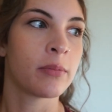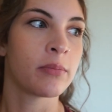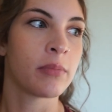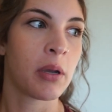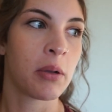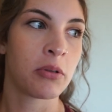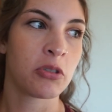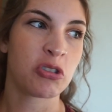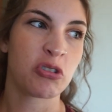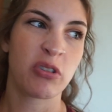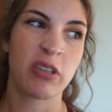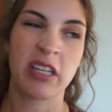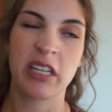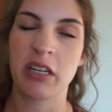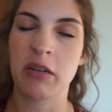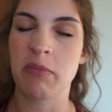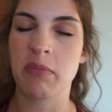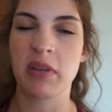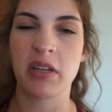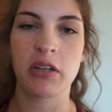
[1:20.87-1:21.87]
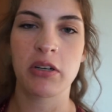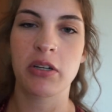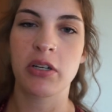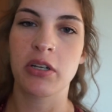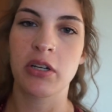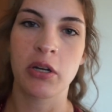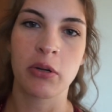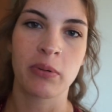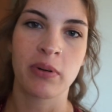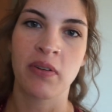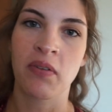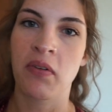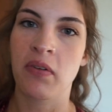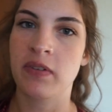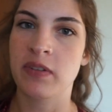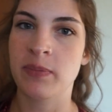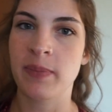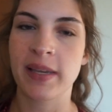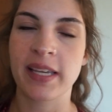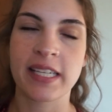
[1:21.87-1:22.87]
I was drinking a beer, you know, whenever I
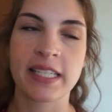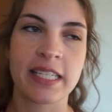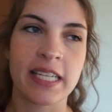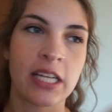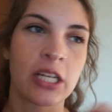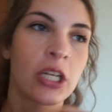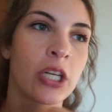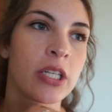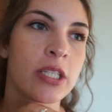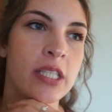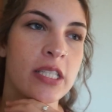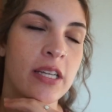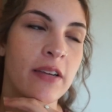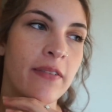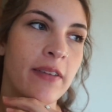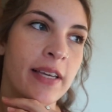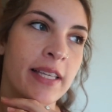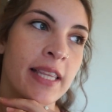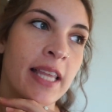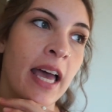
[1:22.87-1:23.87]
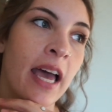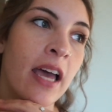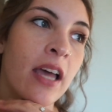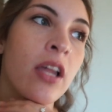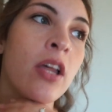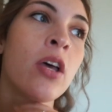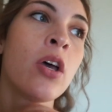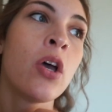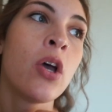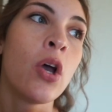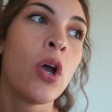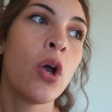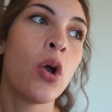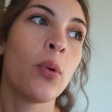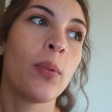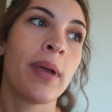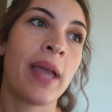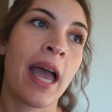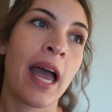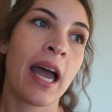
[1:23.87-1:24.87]
was making dinner and stuff like that.
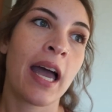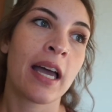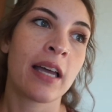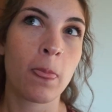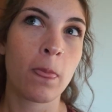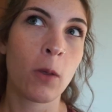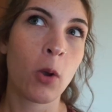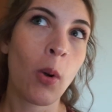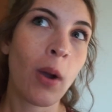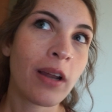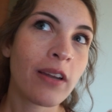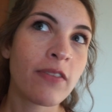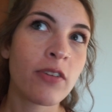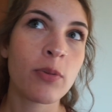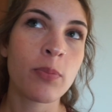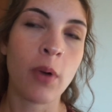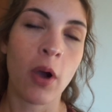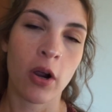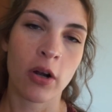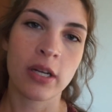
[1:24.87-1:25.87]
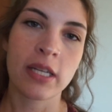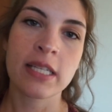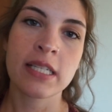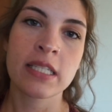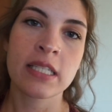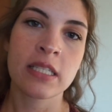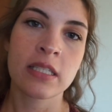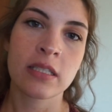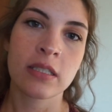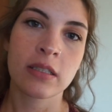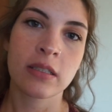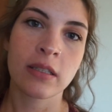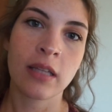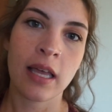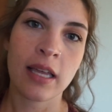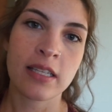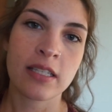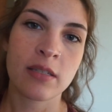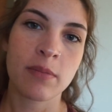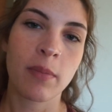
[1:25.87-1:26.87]
We had quite a few parties
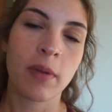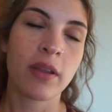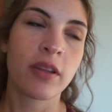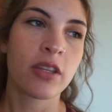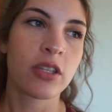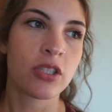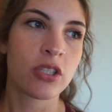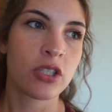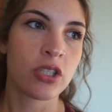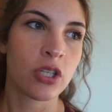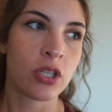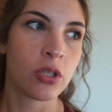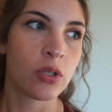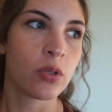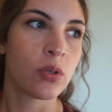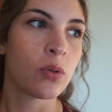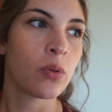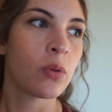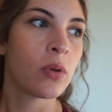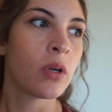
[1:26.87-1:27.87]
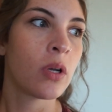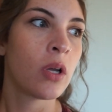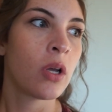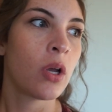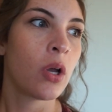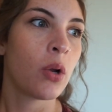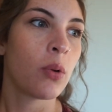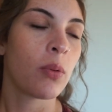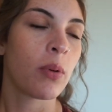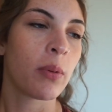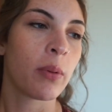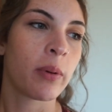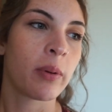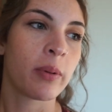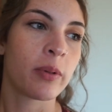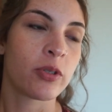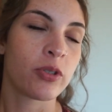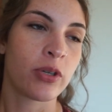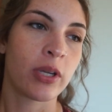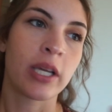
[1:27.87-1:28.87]
last month too, where we
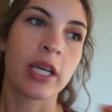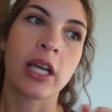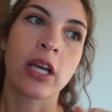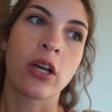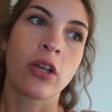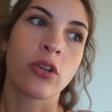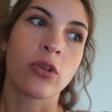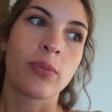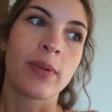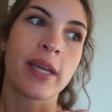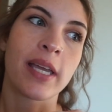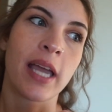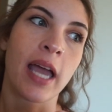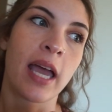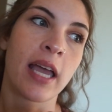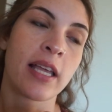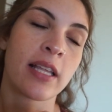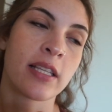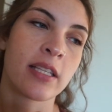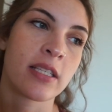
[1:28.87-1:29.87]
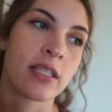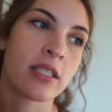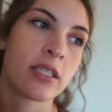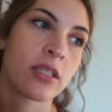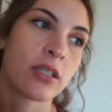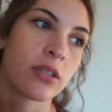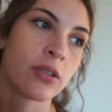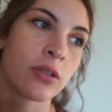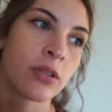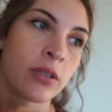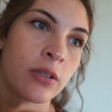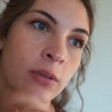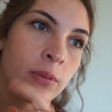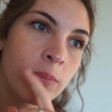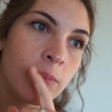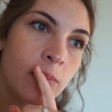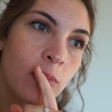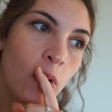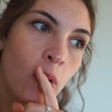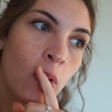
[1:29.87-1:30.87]
were drinking on the weekends,
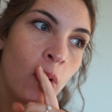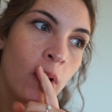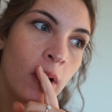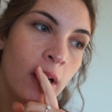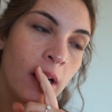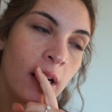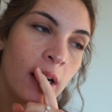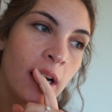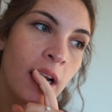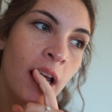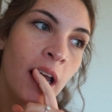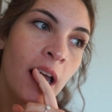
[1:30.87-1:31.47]
or